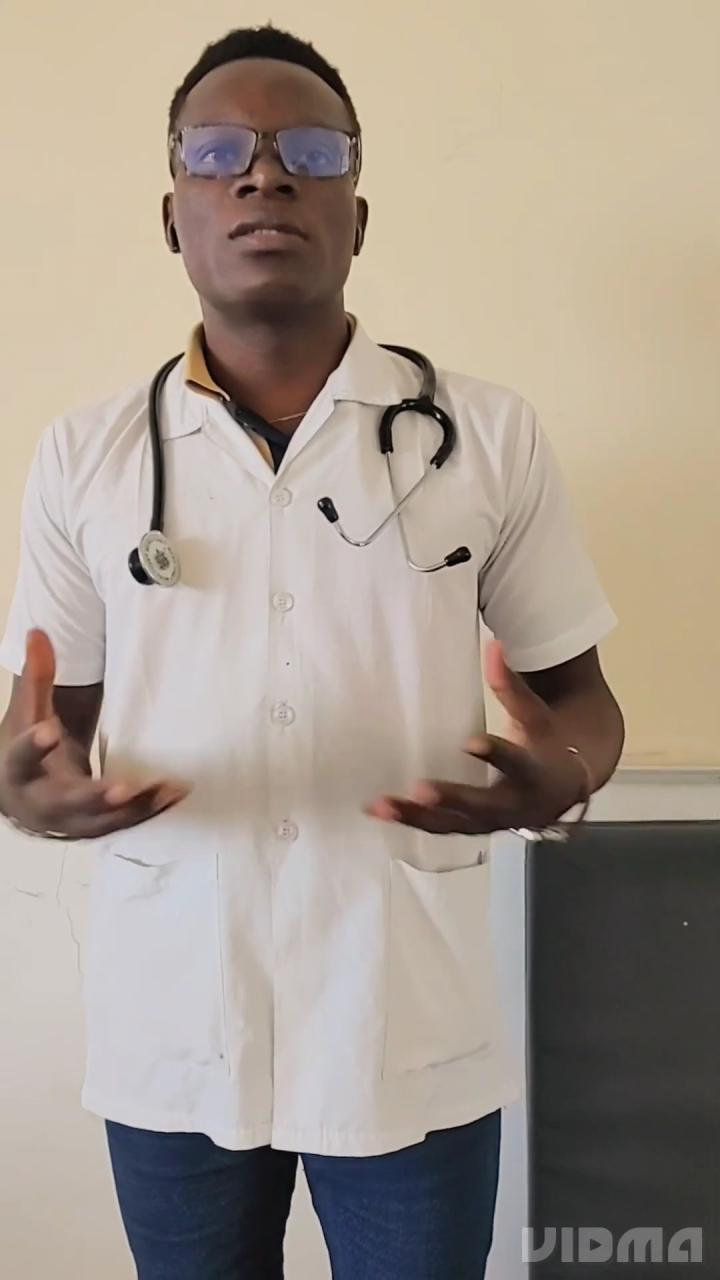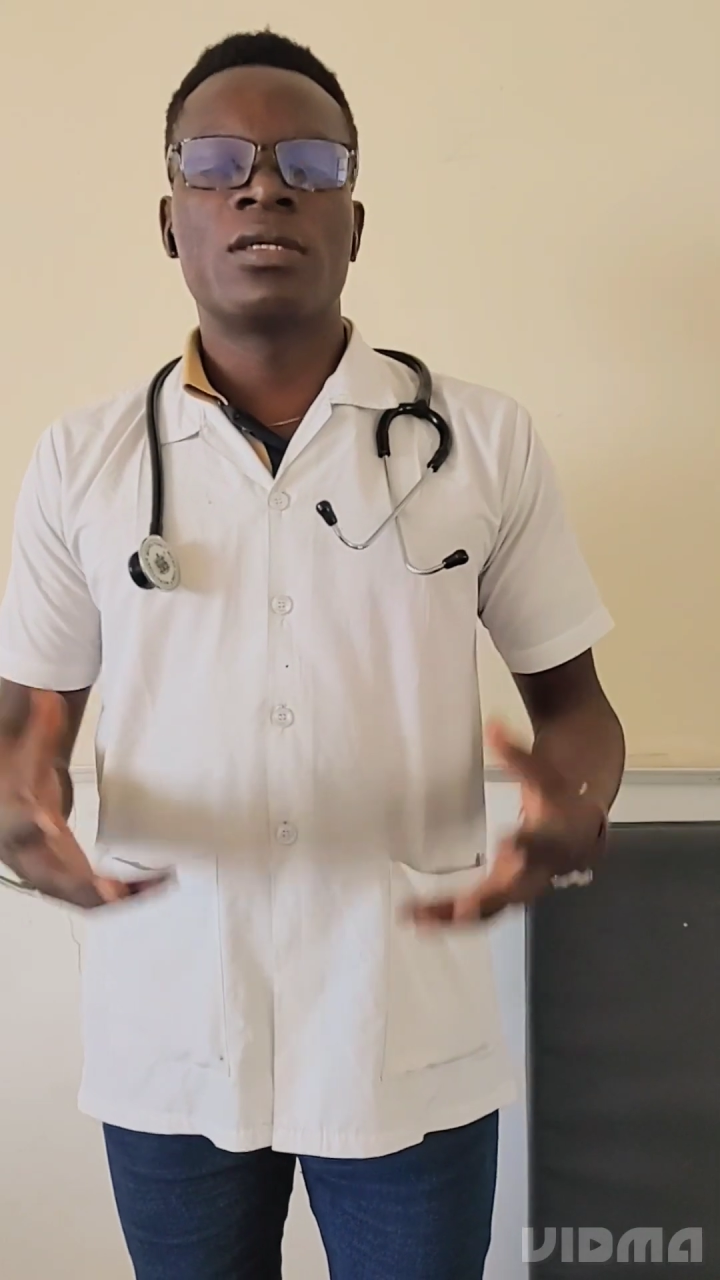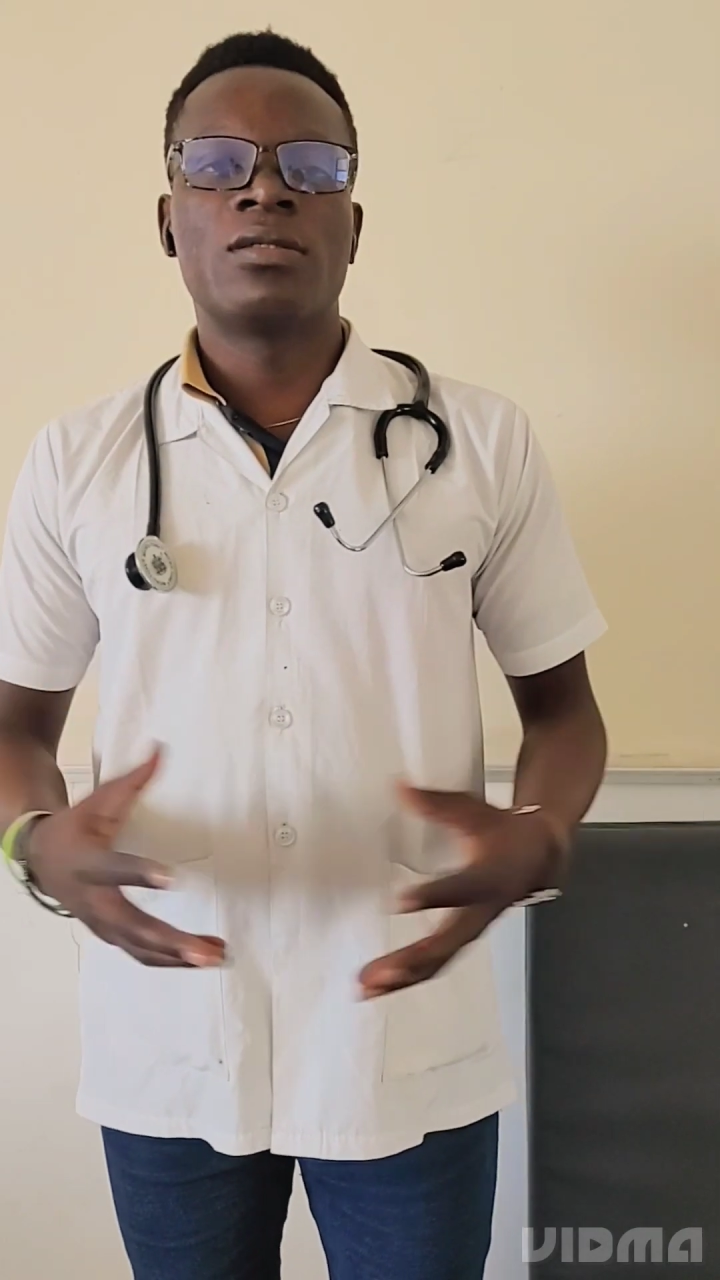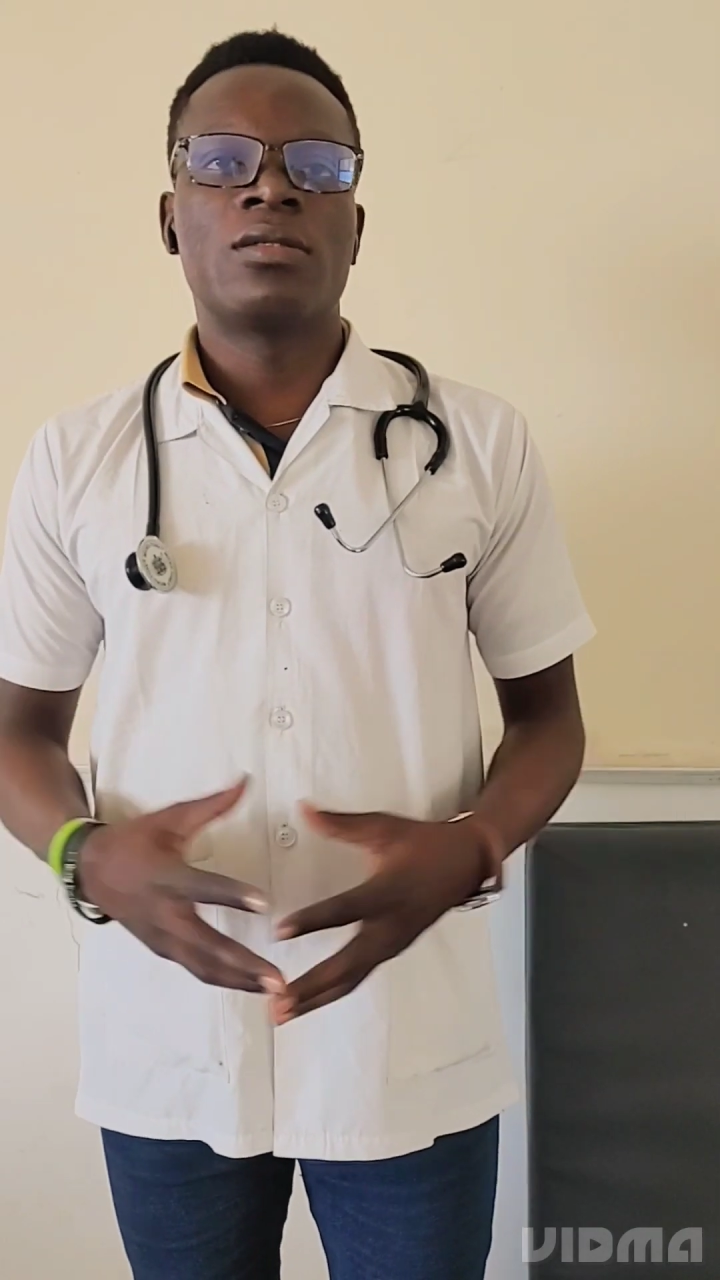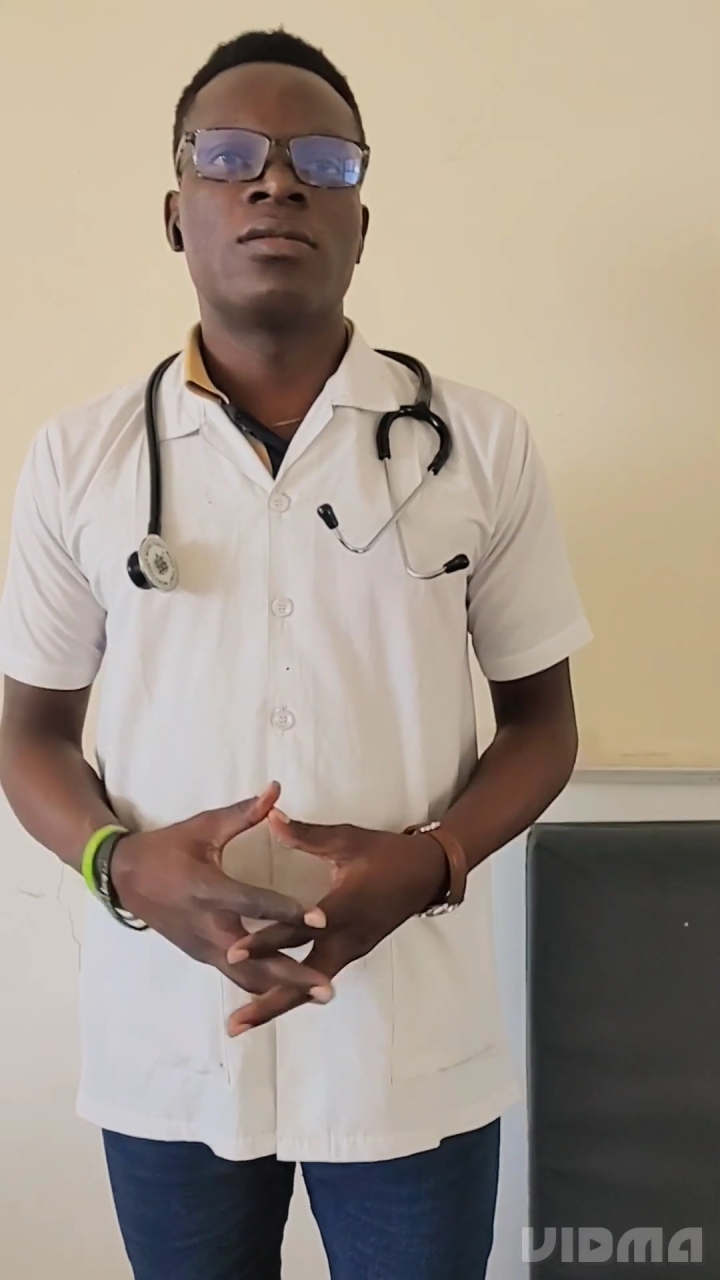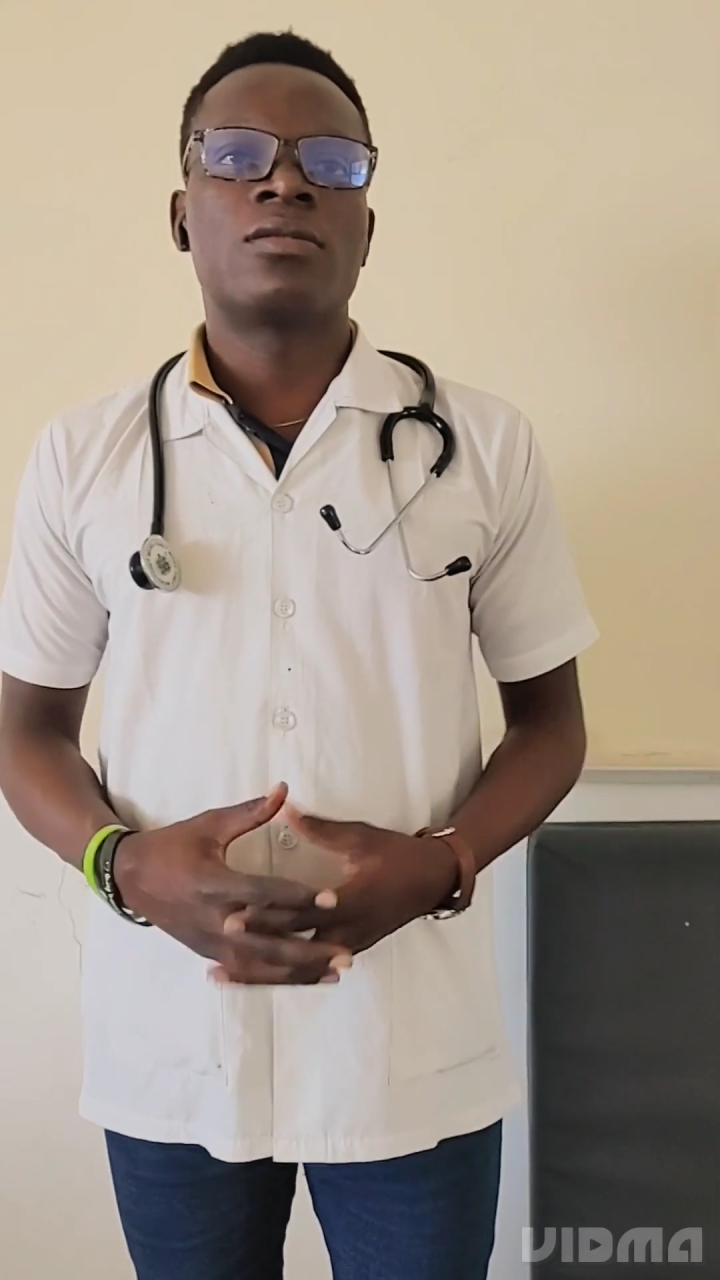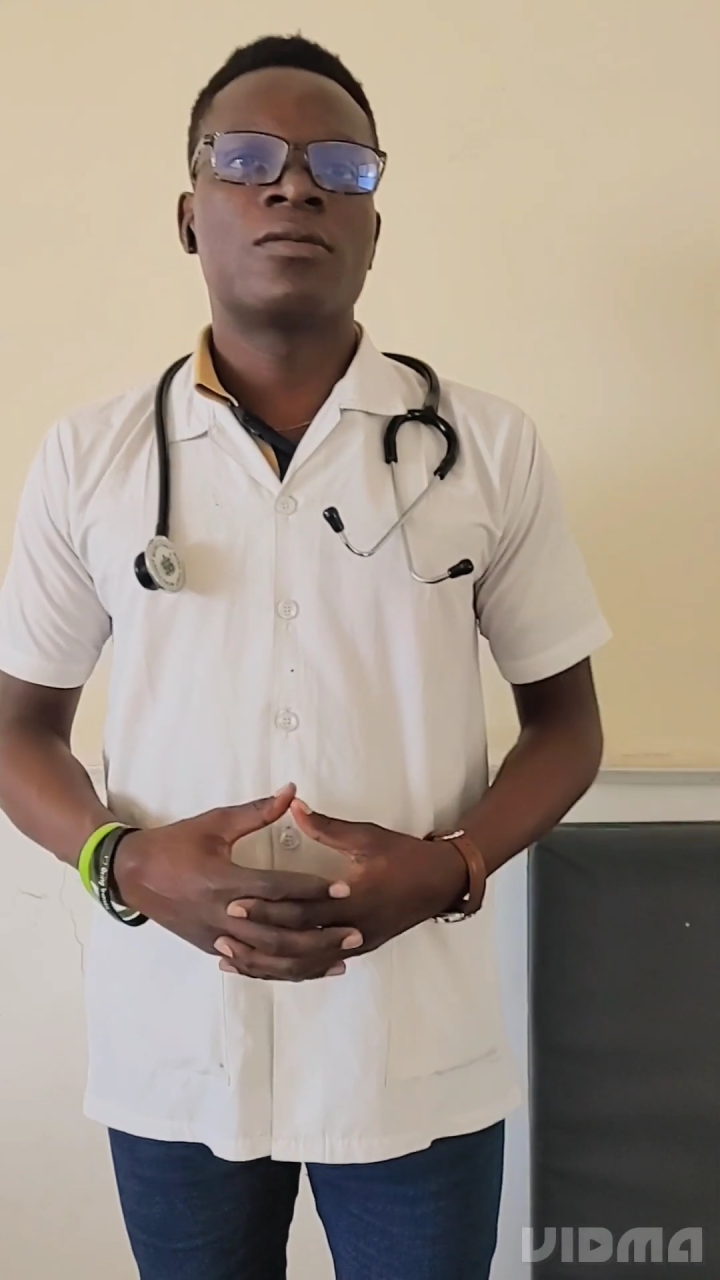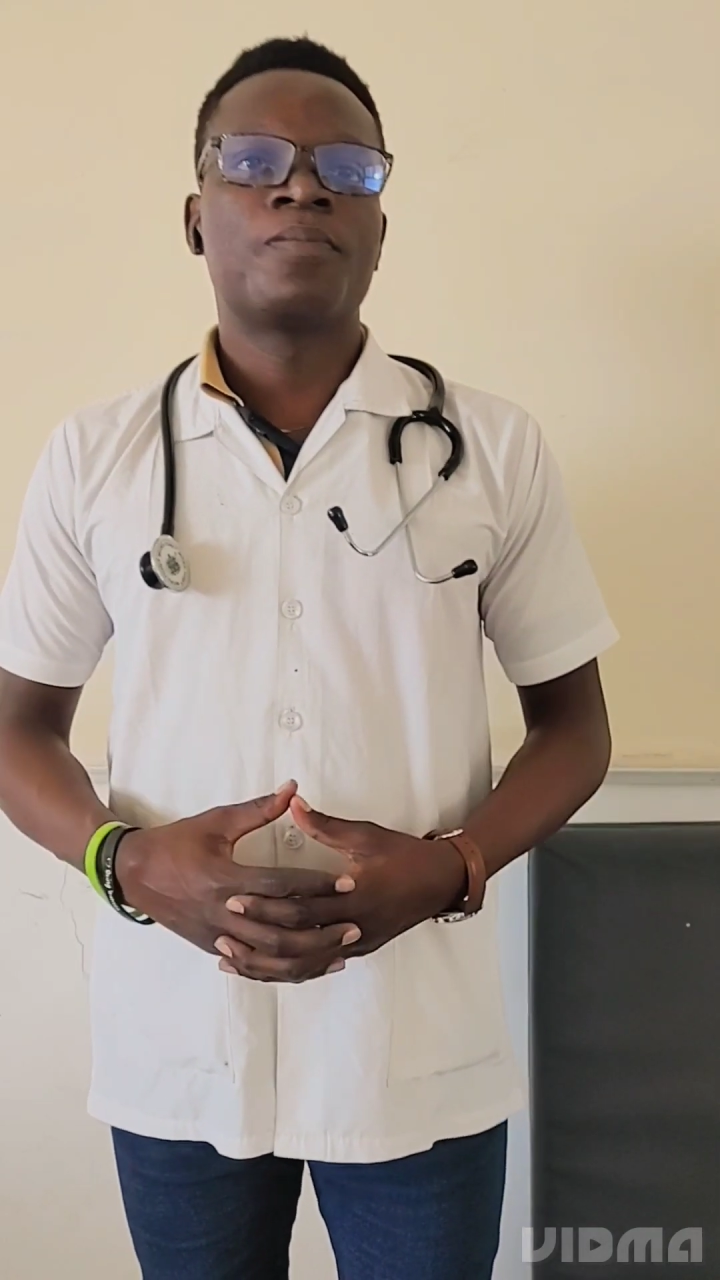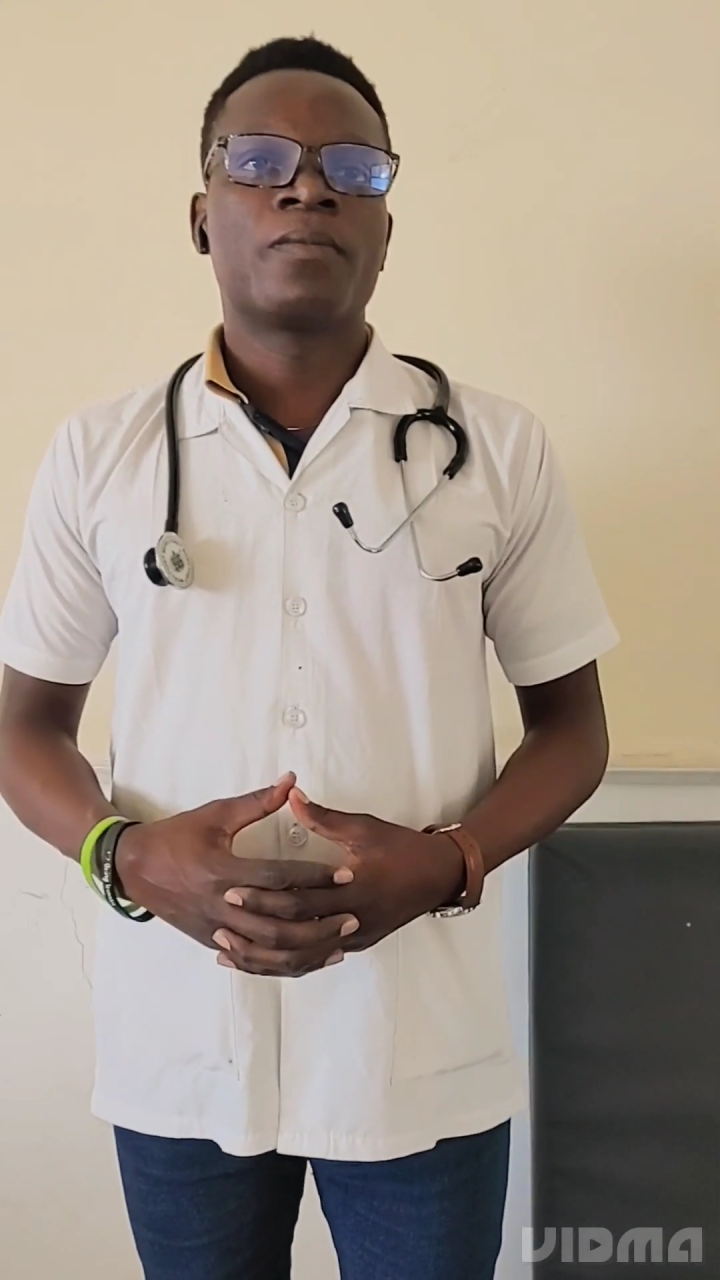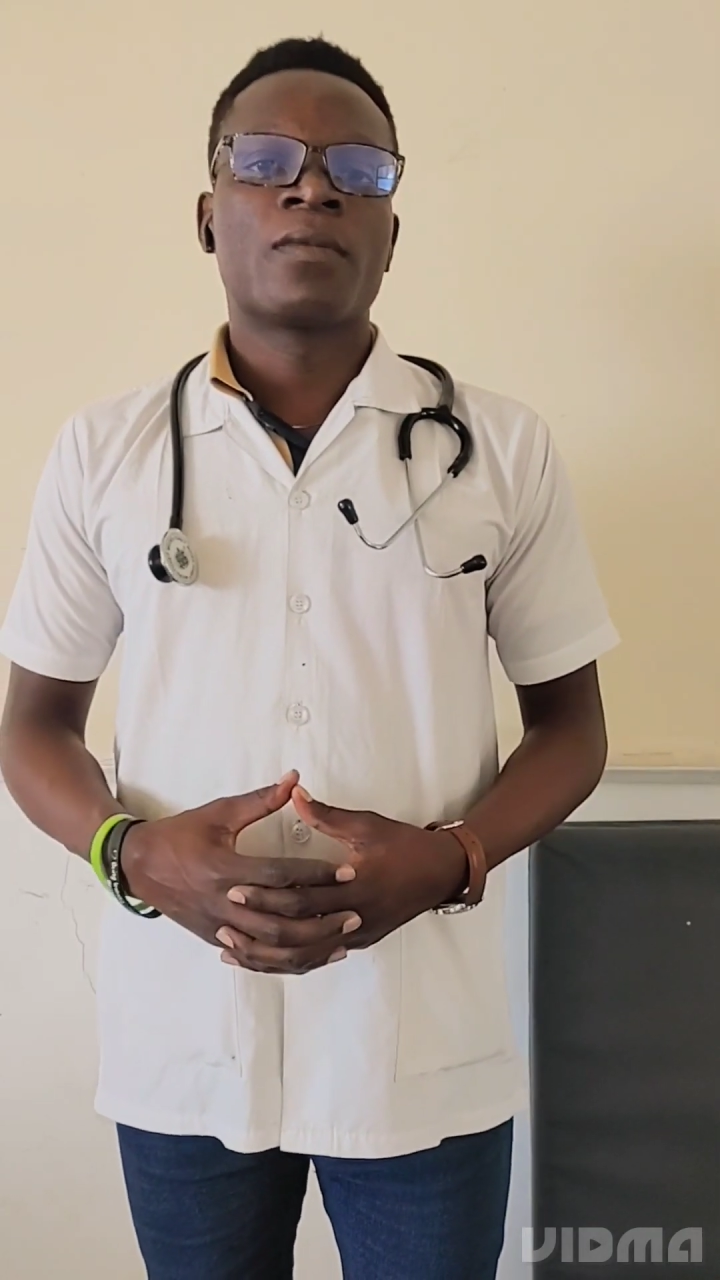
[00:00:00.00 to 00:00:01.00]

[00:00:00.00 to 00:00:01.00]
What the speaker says: the senses.